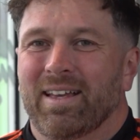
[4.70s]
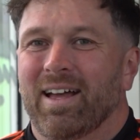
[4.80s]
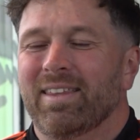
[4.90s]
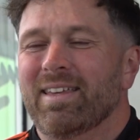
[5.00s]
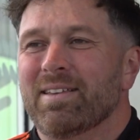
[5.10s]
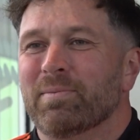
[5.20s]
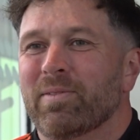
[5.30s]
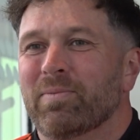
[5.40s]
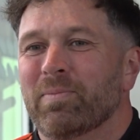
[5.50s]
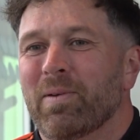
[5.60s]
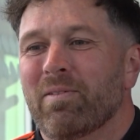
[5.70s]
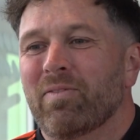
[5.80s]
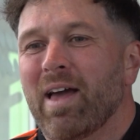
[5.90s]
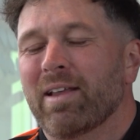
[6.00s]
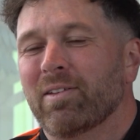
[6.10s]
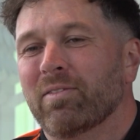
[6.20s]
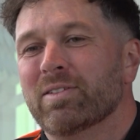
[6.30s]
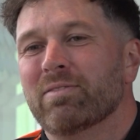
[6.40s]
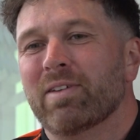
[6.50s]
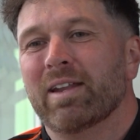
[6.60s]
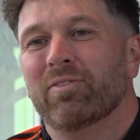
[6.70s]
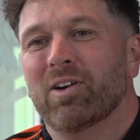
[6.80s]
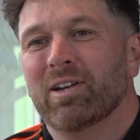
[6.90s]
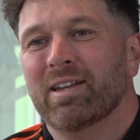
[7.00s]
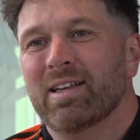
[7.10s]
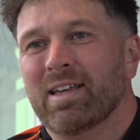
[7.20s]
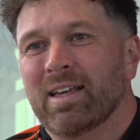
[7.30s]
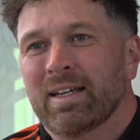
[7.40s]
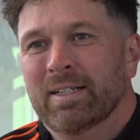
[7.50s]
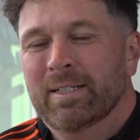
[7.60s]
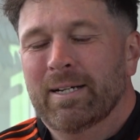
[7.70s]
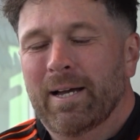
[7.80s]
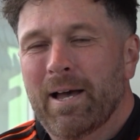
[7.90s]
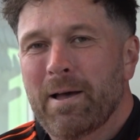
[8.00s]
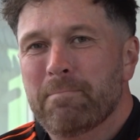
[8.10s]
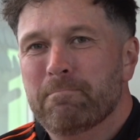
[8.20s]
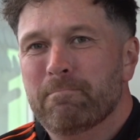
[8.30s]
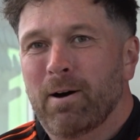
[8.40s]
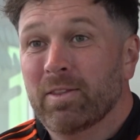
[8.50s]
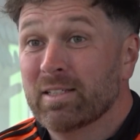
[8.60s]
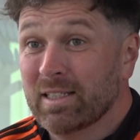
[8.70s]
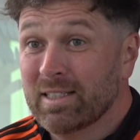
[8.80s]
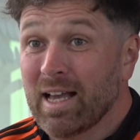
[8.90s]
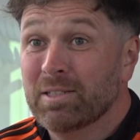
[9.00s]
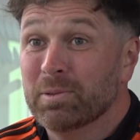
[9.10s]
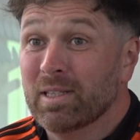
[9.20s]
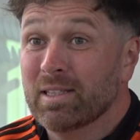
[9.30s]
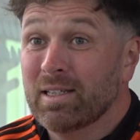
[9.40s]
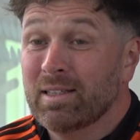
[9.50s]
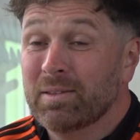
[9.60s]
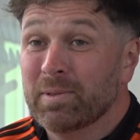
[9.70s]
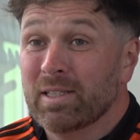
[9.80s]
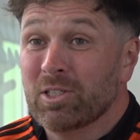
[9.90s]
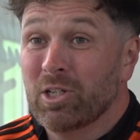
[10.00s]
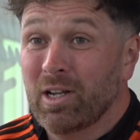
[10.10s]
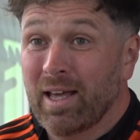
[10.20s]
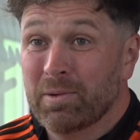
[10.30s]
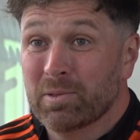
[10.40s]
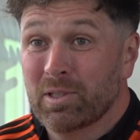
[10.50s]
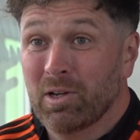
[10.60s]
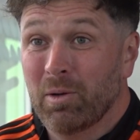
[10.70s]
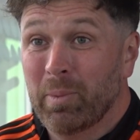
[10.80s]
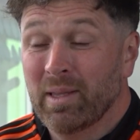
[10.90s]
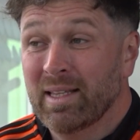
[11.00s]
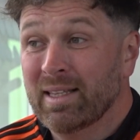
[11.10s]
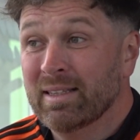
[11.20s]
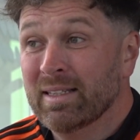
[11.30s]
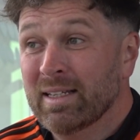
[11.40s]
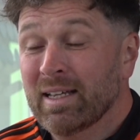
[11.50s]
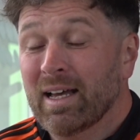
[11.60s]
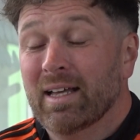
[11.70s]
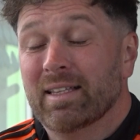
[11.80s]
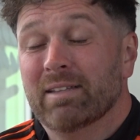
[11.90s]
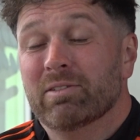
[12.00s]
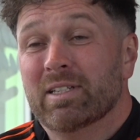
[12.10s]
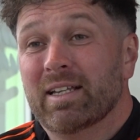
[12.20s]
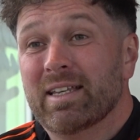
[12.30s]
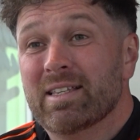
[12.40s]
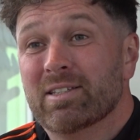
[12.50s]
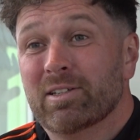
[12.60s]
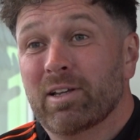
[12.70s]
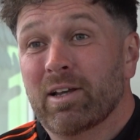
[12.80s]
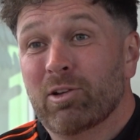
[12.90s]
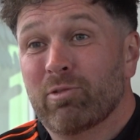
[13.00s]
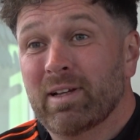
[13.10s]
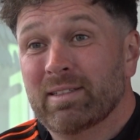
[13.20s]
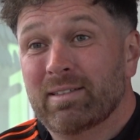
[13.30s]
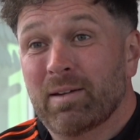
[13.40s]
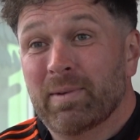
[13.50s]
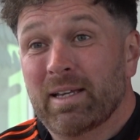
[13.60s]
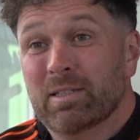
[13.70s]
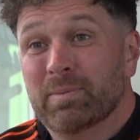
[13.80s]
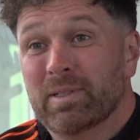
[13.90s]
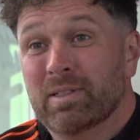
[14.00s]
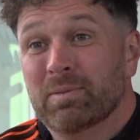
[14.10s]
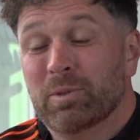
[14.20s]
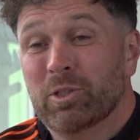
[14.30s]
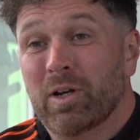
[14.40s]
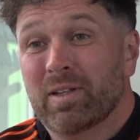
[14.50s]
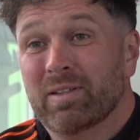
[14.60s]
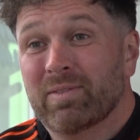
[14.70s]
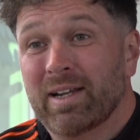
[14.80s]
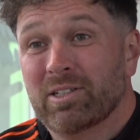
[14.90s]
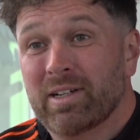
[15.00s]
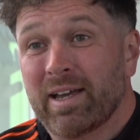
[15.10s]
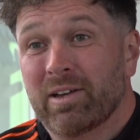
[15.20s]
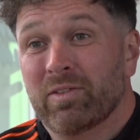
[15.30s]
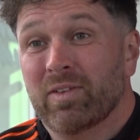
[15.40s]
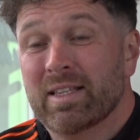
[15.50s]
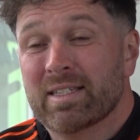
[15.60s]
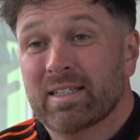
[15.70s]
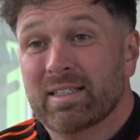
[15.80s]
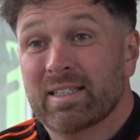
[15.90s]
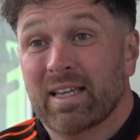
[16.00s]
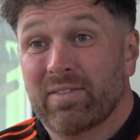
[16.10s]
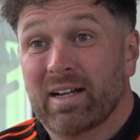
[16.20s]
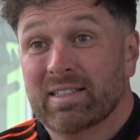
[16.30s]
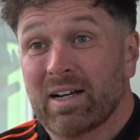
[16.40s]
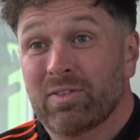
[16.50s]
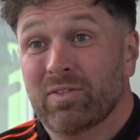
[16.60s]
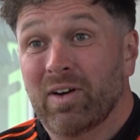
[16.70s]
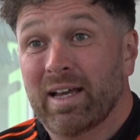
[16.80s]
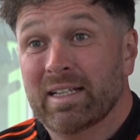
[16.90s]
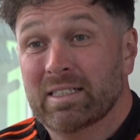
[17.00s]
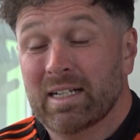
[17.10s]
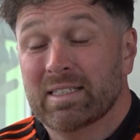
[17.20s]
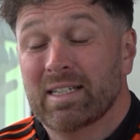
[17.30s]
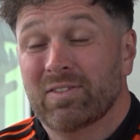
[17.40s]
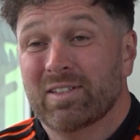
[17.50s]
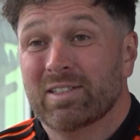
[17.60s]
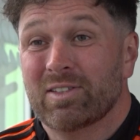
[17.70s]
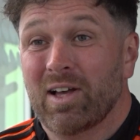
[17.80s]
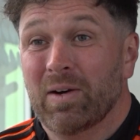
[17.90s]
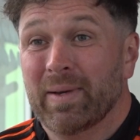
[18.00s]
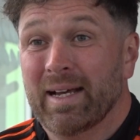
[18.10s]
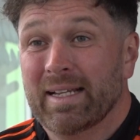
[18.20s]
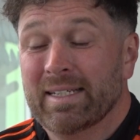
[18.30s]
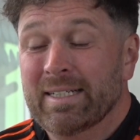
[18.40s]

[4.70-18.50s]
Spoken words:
I think we reflect obviously really fondly on the success within the Charlotte Edwards Cup, and then I think the resilience and grit and determination we showed in the Rachel Hayhoe Flint to give ourselves a fighting chance after the start we had.